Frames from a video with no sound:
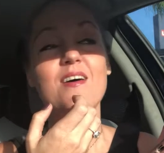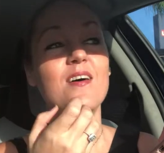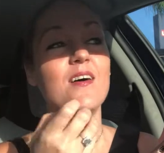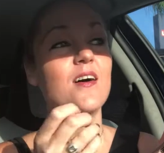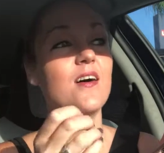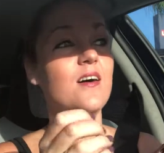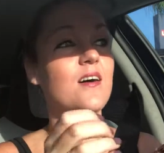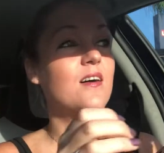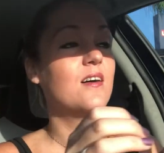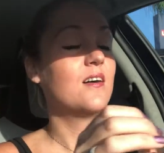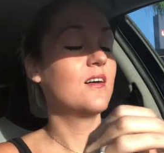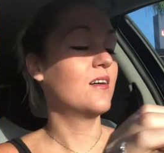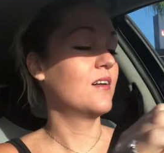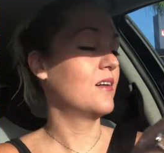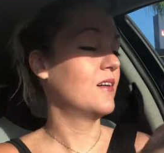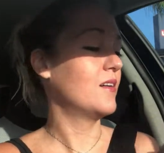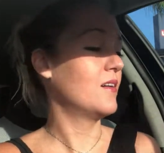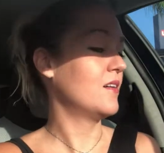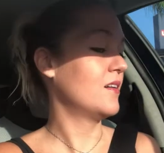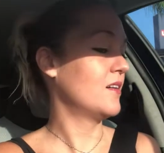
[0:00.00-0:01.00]

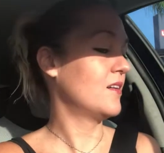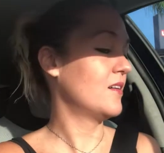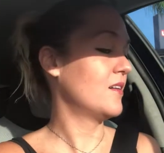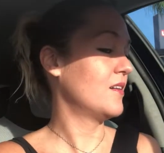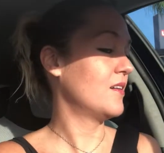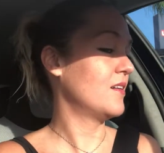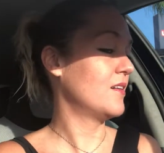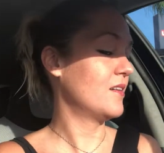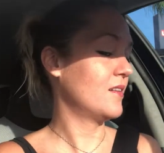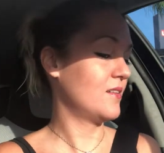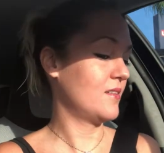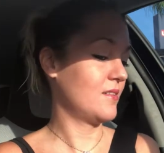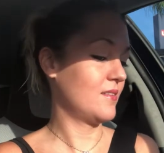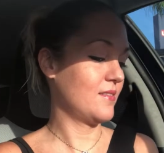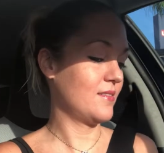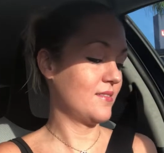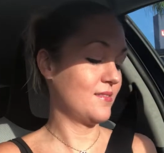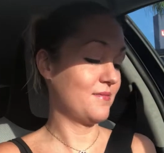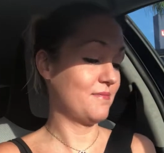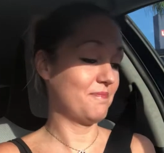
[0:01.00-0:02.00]

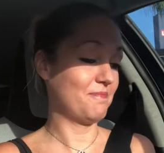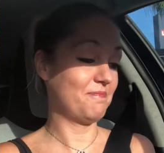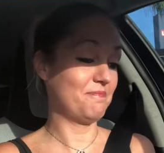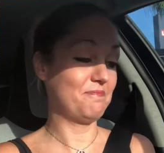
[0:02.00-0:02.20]
[no speech]